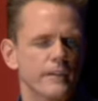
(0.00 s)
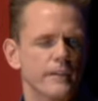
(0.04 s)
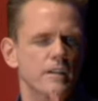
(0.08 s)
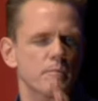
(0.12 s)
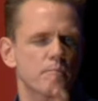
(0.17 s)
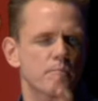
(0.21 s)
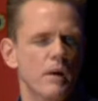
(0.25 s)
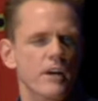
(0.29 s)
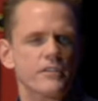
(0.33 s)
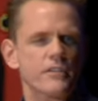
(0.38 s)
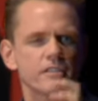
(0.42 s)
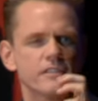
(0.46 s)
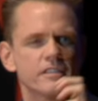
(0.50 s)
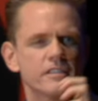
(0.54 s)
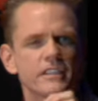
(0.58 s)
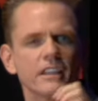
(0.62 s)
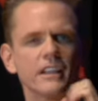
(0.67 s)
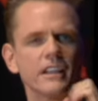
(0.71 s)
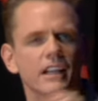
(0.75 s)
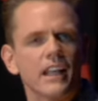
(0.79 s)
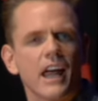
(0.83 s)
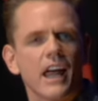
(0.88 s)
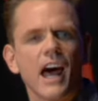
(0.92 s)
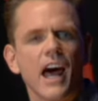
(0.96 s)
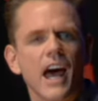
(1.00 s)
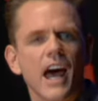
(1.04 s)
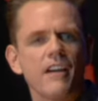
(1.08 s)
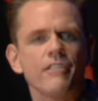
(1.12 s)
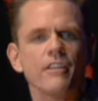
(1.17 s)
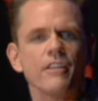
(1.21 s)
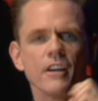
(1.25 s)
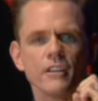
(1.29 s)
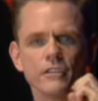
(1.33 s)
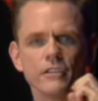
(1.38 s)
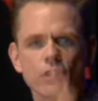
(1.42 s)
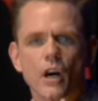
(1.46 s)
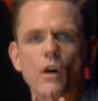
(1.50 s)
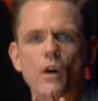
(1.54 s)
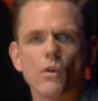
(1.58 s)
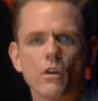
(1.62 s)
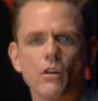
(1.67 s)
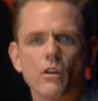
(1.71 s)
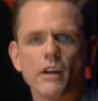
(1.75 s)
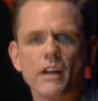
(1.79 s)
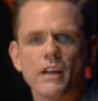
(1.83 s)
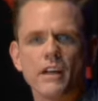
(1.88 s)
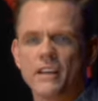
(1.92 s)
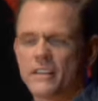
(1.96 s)
the Depression still alive, don't
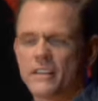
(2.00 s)
worry,